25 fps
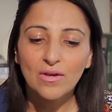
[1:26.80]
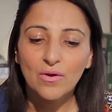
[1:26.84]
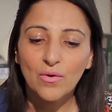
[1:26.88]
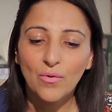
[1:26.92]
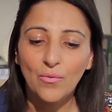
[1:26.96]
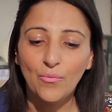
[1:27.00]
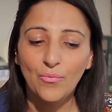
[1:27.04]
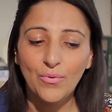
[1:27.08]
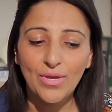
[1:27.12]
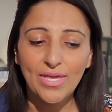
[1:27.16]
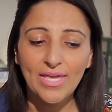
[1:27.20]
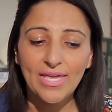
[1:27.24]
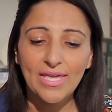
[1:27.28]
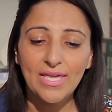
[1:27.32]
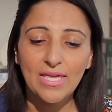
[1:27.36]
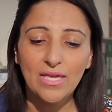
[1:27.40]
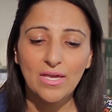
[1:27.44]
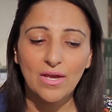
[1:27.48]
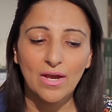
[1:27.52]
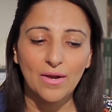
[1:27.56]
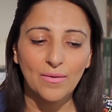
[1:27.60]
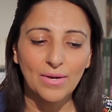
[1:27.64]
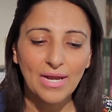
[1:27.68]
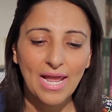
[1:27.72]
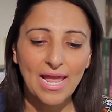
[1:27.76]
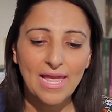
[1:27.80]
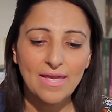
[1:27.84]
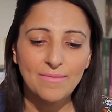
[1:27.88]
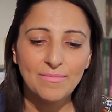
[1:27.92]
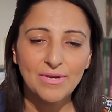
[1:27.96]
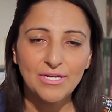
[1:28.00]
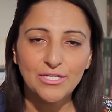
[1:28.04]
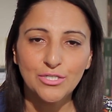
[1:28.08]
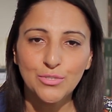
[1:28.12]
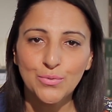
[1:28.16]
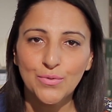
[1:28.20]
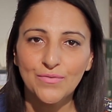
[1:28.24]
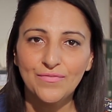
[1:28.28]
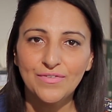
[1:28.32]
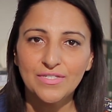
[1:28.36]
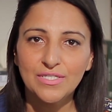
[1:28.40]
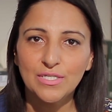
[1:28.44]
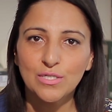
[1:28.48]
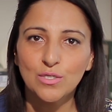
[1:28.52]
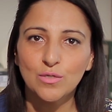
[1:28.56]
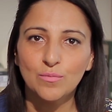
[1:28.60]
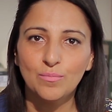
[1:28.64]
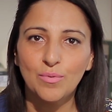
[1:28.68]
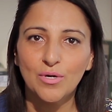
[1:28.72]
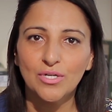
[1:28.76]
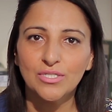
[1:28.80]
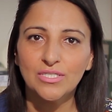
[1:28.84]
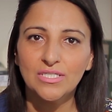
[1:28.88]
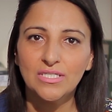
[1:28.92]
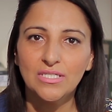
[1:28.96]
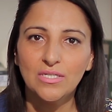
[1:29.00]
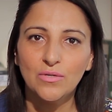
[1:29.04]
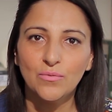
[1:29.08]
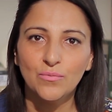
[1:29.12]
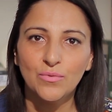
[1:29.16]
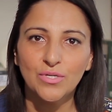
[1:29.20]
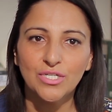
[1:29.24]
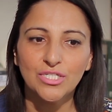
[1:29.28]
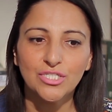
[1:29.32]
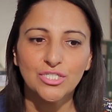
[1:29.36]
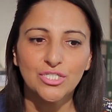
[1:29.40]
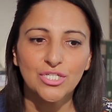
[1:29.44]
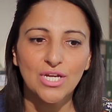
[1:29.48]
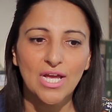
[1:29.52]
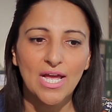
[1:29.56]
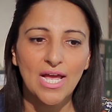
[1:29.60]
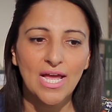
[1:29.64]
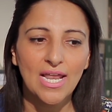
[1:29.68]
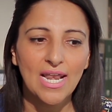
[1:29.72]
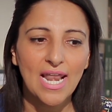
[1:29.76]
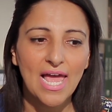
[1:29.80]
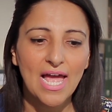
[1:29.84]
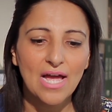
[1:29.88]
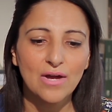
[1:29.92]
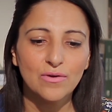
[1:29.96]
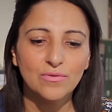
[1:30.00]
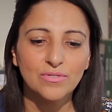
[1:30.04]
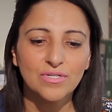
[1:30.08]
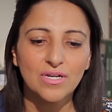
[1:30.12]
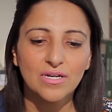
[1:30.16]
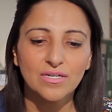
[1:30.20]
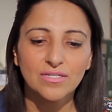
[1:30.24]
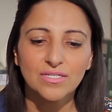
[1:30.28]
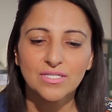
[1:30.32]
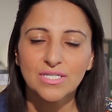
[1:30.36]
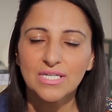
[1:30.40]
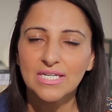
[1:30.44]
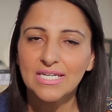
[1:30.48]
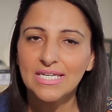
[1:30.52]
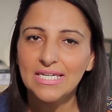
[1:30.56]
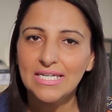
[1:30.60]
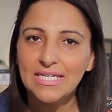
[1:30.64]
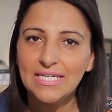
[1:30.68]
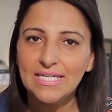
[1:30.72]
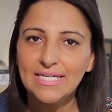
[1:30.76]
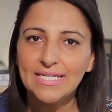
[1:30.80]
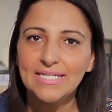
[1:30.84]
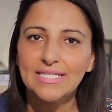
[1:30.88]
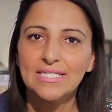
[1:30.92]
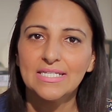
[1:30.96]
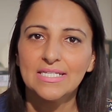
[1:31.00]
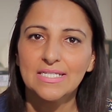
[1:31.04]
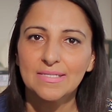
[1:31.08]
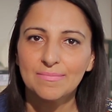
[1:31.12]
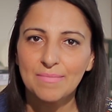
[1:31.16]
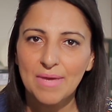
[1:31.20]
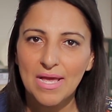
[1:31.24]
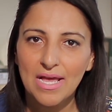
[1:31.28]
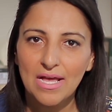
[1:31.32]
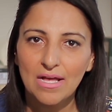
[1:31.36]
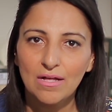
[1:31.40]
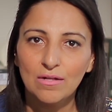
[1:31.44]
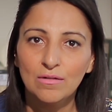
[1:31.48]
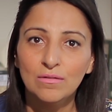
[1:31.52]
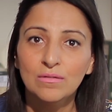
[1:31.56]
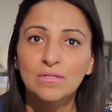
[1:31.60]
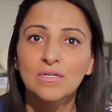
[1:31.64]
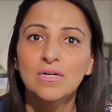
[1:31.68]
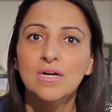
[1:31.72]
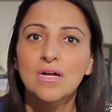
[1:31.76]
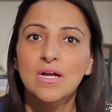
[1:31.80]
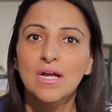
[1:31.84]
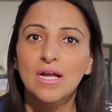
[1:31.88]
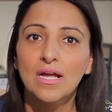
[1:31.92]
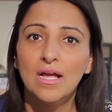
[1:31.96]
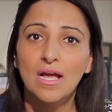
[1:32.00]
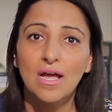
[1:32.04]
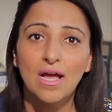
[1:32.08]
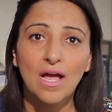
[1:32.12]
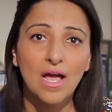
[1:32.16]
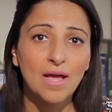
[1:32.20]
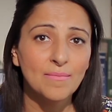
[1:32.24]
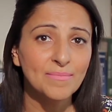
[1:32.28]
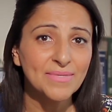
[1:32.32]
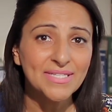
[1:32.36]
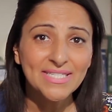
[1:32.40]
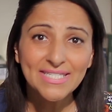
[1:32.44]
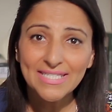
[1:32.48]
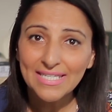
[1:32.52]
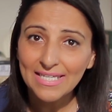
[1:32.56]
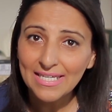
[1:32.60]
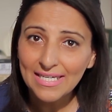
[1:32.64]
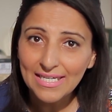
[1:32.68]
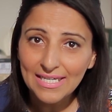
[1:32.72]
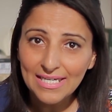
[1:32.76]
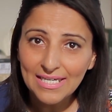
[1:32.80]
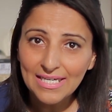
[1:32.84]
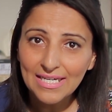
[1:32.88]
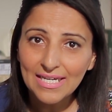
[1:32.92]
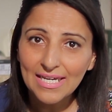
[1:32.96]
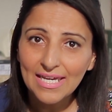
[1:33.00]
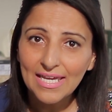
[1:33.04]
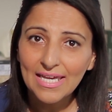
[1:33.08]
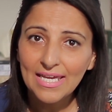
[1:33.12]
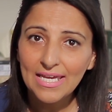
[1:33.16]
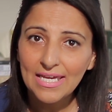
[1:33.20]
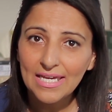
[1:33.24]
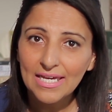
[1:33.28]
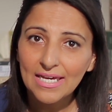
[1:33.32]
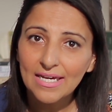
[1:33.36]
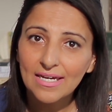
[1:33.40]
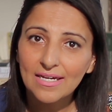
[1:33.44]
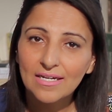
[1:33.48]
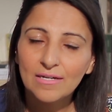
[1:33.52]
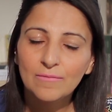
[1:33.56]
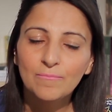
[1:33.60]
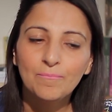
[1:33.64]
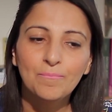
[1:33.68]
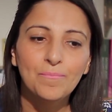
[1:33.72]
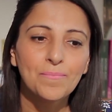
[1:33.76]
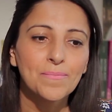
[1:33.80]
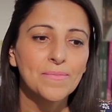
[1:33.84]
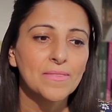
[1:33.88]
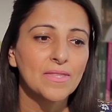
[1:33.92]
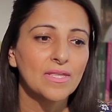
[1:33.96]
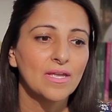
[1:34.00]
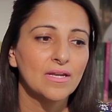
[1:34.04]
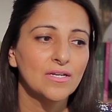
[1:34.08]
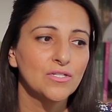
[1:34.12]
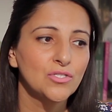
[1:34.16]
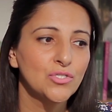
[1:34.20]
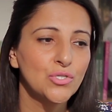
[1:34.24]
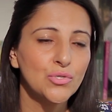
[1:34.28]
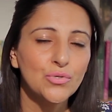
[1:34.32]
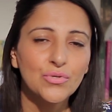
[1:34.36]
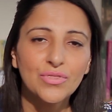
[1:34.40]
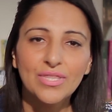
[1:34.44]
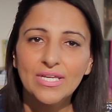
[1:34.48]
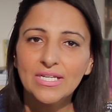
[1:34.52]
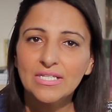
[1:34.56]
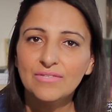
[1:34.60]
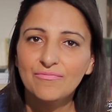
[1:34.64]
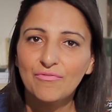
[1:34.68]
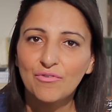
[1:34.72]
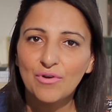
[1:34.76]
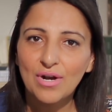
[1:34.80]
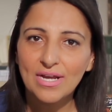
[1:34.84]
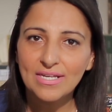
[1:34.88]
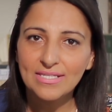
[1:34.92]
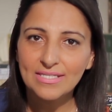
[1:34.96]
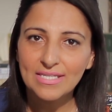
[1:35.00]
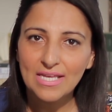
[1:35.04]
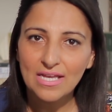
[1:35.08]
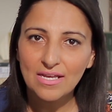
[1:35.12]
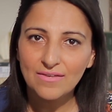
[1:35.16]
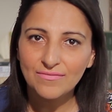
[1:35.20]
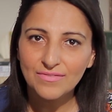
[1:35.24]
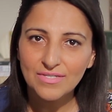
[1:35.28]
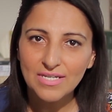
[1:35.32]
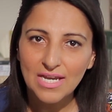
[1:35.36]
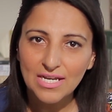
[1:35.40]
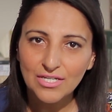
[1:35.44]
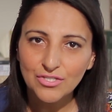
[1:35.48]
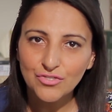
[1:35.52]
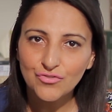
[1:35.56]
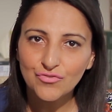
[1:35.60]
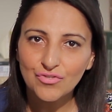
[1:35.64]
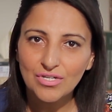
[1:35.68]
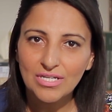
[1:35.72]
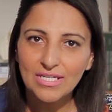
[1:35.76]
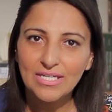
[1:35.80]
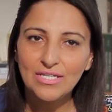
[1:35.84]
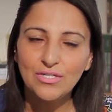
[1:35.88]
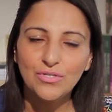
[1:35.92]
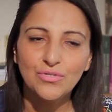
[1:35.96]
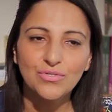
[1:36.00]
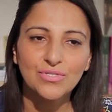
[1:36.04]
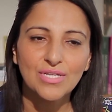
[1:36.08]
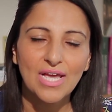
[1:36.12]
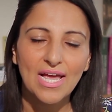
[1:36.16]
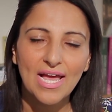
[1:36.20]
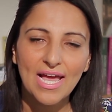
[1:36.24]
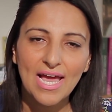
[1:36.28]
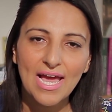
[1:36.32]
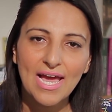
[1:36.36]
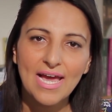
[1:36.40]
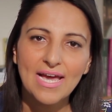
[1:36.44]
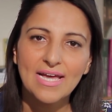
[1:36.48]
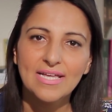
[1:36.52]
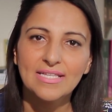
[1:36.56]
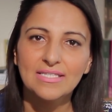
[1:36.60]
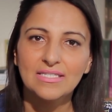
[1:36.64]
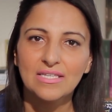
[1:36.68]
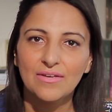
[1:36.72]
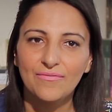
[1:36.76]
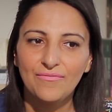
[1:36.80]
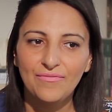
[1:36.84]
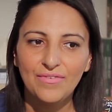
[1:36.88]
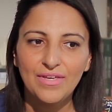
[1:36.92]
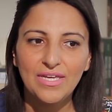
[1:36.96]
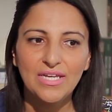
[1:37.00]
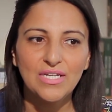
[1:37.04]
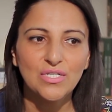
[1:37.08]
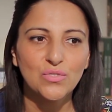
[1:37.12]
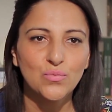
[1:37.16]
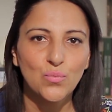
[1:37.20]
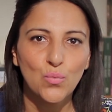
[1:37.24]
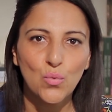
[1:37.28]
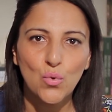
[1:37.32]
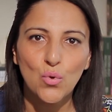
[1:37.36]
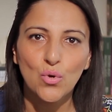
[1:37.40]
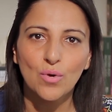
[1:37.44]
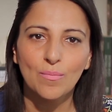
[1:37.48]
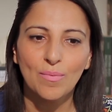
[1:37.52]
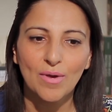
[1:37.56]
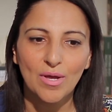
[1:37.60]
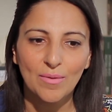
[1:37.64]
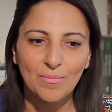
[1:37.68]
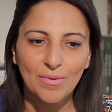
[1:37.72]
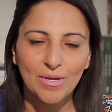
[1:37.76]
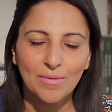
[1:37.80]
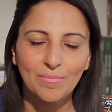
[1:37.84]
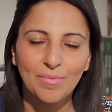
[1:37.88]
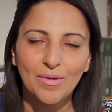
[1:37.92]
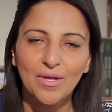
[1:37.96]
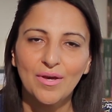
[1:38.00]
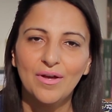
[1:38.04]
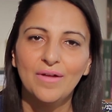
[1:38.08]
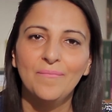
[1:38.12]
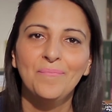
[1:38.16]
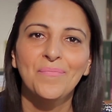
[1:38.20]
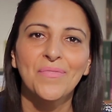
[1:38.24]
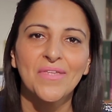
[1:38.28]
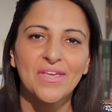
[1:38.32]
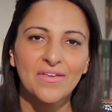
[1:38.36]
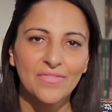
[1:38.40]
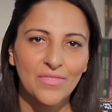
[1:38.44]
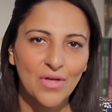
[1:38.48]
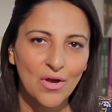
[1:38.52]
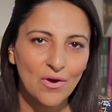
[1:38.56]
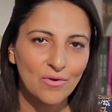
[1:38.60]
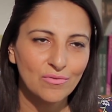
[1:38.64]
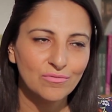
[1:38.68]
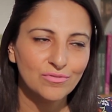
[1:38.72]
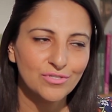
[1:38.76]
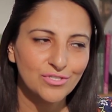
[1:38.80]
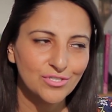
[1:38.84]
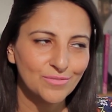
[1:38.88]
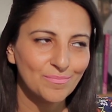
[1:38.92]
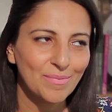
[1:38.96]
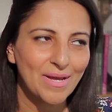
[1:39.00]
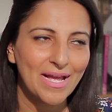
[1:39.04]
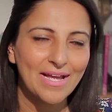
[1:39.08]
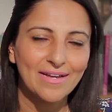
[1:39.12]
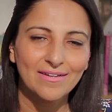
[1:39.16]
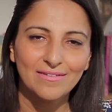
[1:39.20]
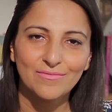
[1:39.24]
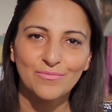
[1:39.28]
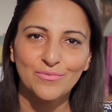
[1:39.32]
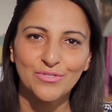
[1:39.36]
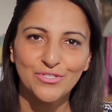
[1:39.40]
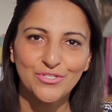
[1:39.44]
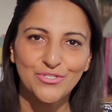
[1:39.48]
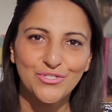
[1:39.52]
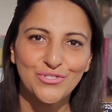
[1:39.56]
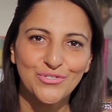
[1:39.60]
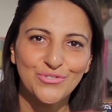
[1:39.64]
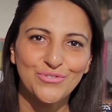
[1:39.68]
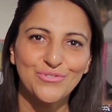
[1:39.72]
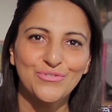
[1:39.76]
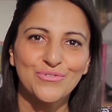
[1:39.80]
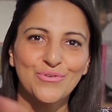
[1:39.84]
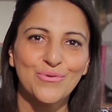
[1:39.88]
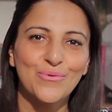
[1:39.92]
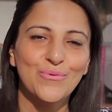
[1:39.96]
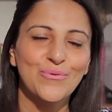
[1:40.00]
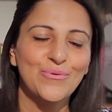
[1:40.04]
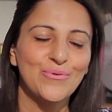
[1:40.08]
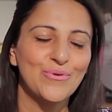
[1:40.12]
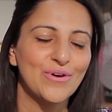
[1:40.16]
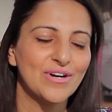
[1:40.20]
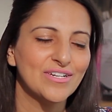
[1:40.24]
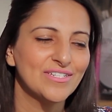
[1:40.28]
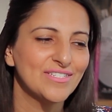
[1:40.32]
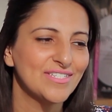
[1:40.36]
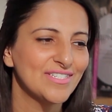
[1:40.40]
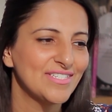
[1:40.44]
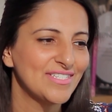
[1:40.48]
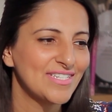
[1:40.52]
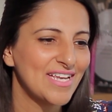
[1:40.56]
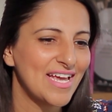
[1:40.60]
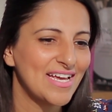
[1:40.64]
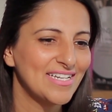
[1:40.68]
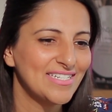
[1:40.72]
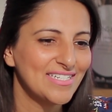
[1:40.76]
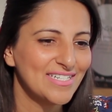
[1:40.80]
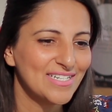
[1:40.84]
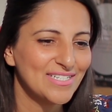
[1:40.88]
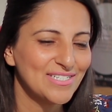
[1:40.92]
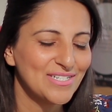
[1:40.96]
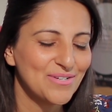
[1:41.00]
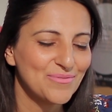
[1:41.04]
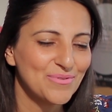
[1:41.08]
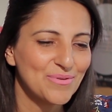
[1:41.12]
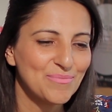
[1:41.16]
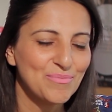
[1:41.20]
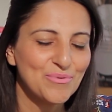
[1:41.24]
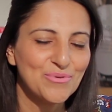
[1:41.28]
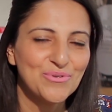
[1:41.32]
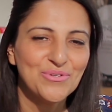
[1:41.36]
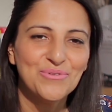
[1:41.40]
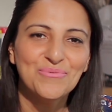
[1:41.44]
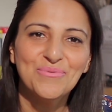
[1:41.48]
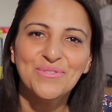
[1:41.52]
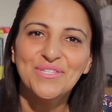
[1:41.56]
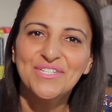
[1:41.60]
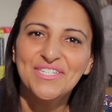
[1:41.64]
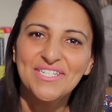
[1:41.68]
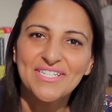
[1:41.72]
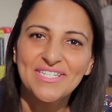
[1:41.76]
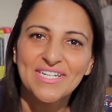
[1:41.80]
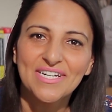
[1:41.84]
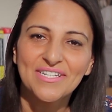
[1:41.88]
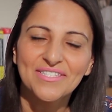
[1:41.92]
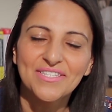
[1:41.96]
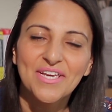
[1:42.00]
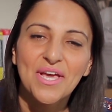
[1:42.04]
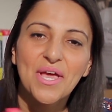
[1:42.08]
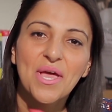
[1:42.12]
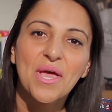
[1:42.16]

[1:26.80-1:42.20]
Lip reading: we came into a physical body which allowed us to eat, smell, see, hear, do things for ourselves naturally, use our hands, our feet, walk, blah, blah, blah, the whole shebang, which you all understand, and I don't want to bore you with the details.